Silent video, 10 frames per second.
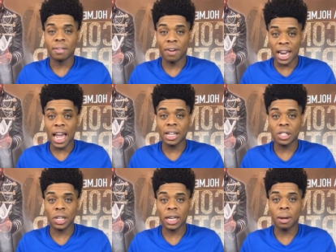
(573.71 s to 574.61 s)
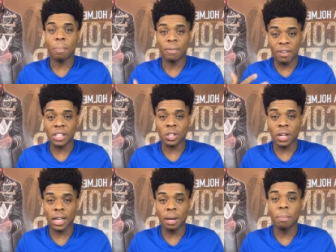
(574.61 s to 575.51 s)
financially,
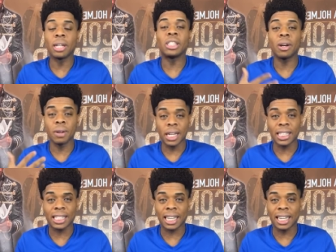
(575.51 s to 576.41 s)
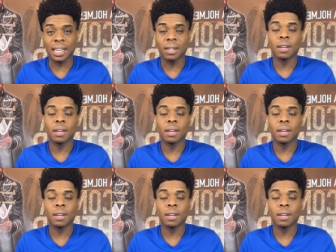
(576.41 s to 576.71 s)
provisionally, materialistically.